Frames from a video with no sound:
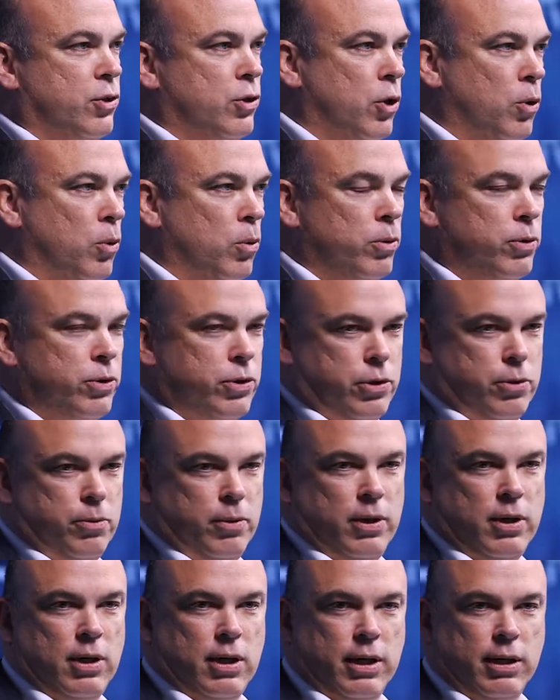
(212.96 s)
sold
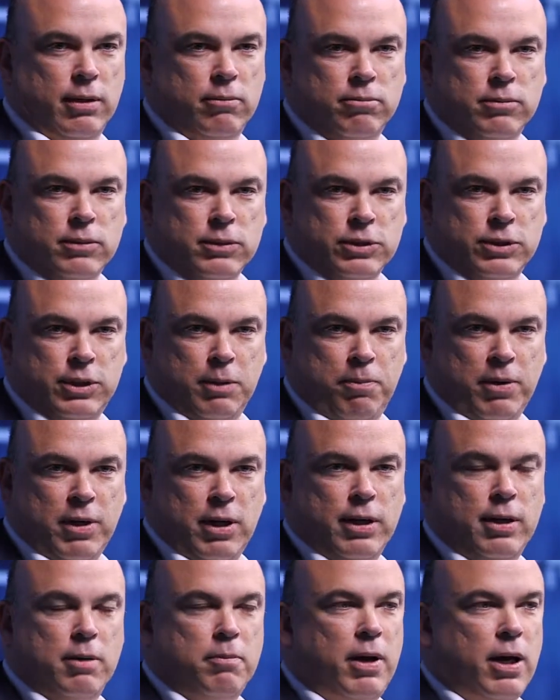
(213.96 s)
too early.
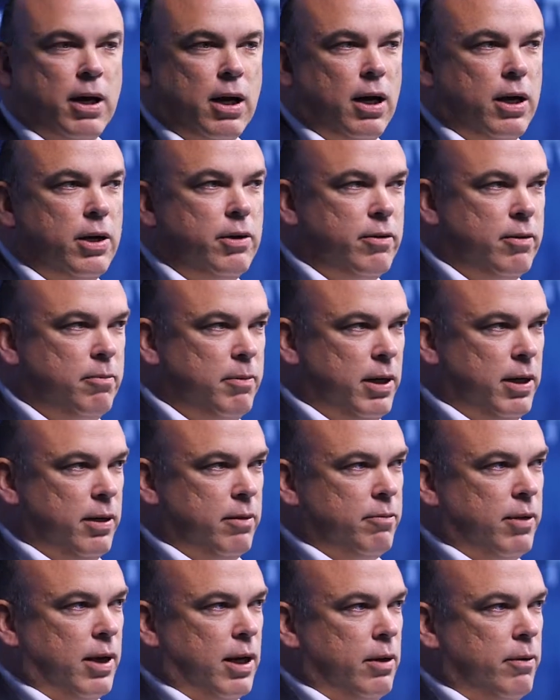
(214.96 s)
Typically at about 100
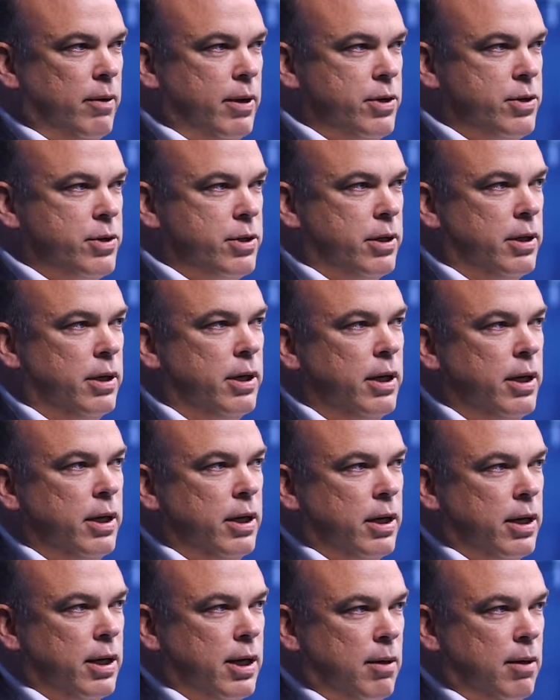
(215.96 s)
million valuation, the